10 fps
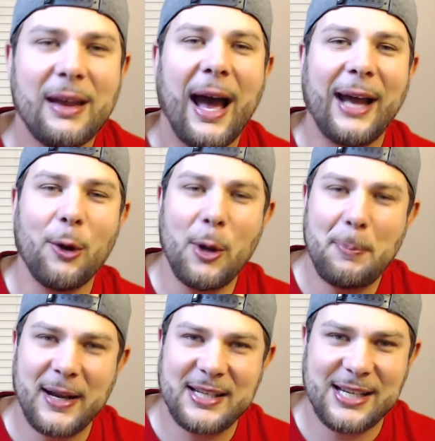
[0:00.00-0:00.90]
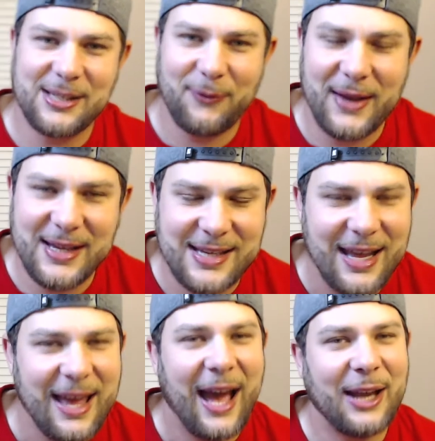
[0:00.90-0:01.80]
I know he picked six of his.
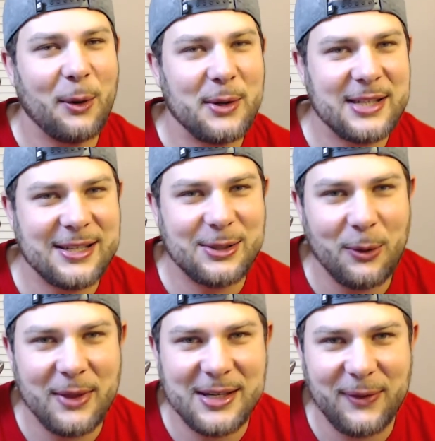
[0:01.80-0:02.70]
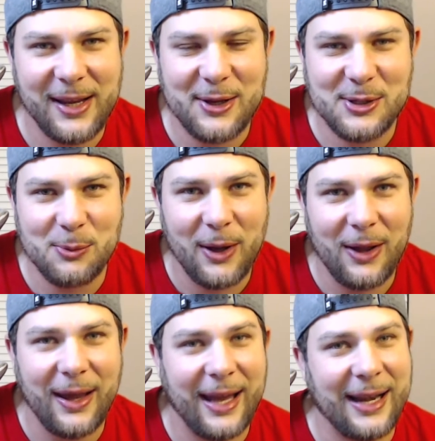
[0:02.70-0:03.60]
I know he's just doing this video as
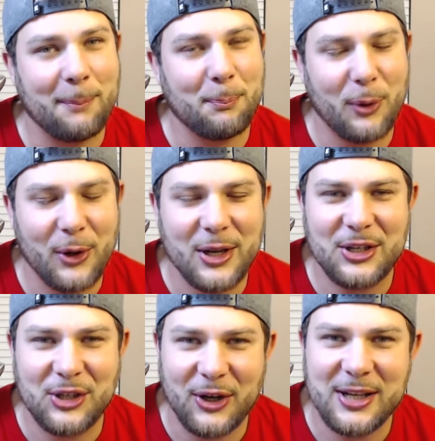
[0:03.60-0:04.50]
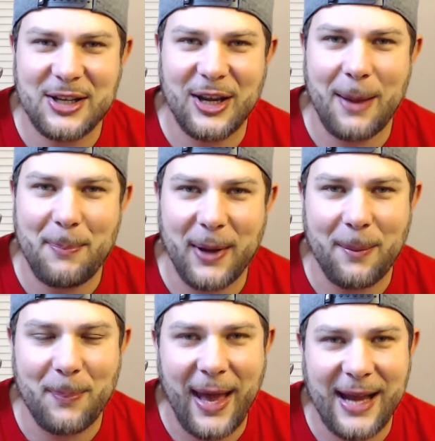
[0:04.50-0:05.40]
well, and I'm pretty sure he's good at
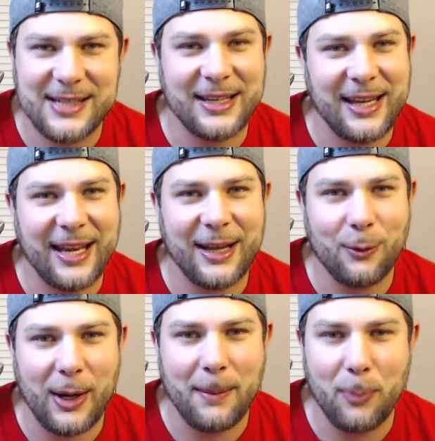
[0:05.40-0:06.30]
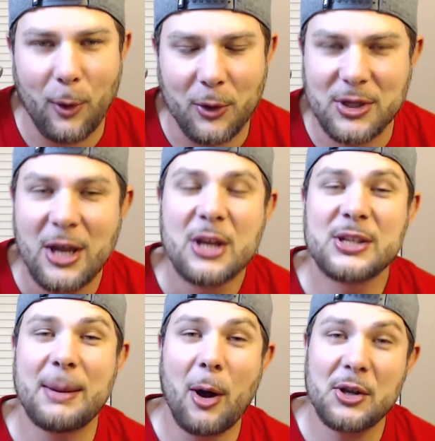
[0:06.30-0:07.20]
picking packs and getting great pulls.
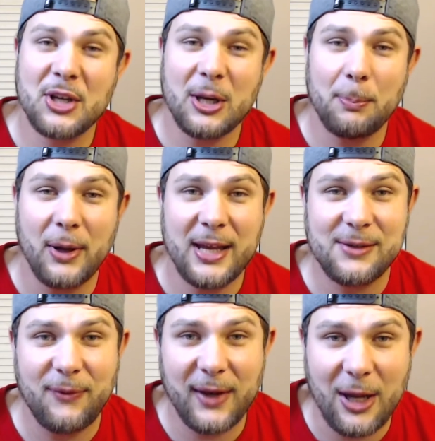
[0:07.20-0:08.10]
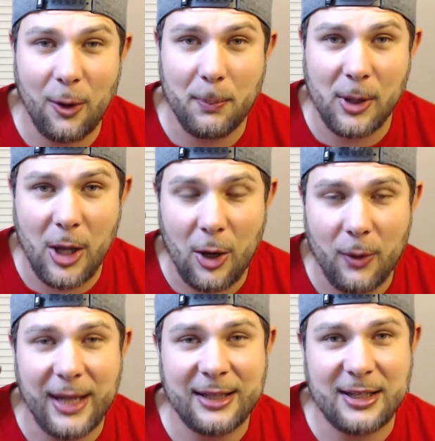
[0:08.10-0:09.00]
So I'm also gonna put his video below
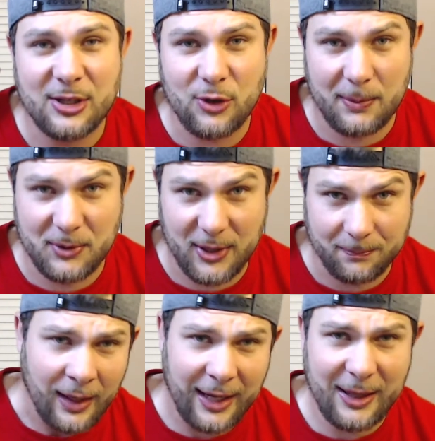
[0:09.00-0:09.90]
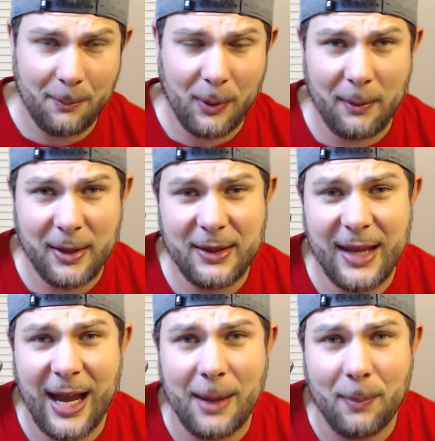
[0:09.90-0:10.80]
in the description, and then probably in the
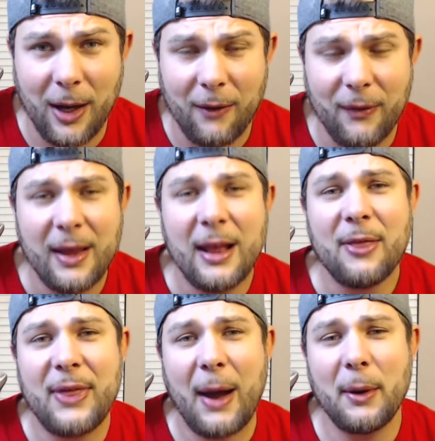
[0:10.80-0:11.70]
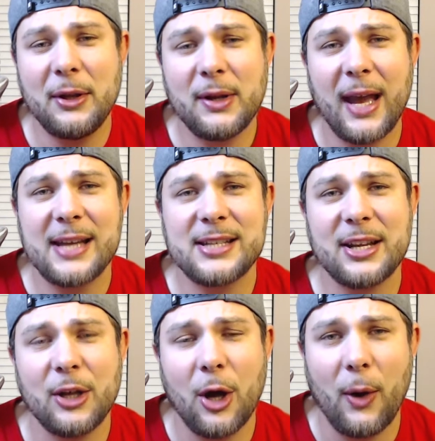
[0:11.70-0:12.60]
eye above that way you guys
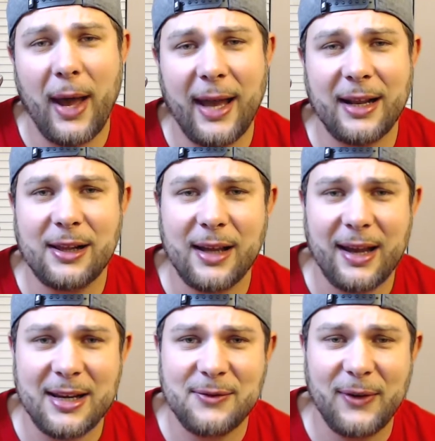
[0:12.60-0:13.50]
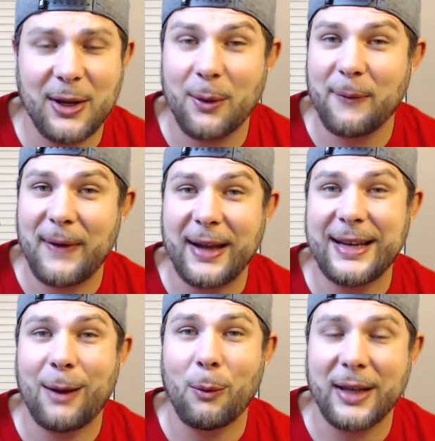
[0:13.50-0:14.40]
can go ahead and click on this video and find
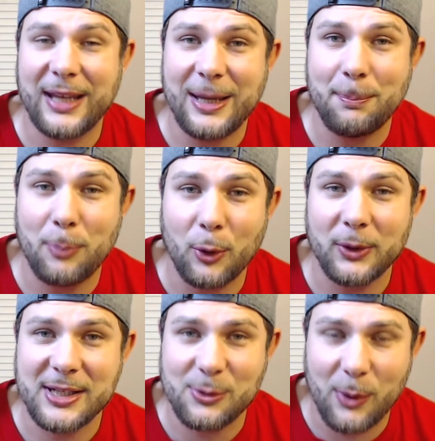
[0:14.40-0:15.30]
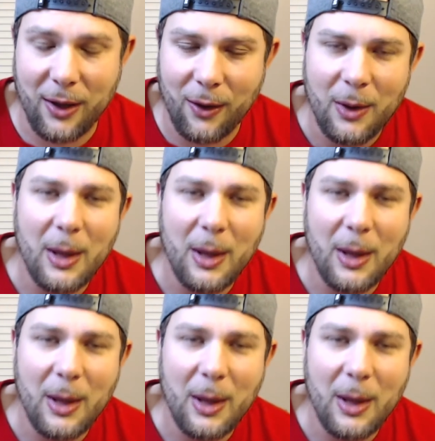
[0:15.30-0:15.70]
out what he pulled as well.